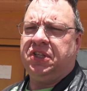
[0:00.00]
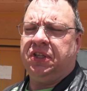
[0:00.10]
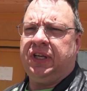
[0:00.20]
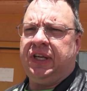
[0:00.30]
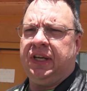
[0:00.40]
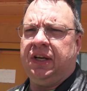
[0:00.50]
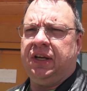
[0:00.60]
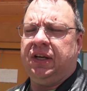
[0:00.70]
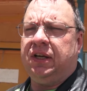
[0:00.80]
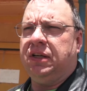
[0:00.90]
chili
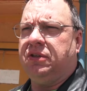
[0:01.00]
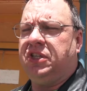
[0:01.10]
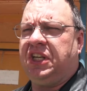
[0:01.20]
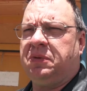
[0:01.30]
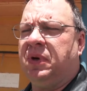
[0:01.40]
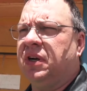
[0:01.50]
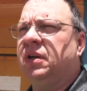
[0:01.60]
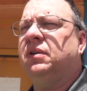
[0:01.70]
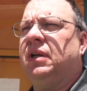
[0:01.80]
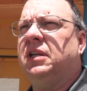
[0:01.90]

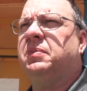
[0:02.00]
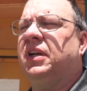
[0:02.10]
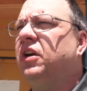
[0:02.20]
cheeseburger. That was pretty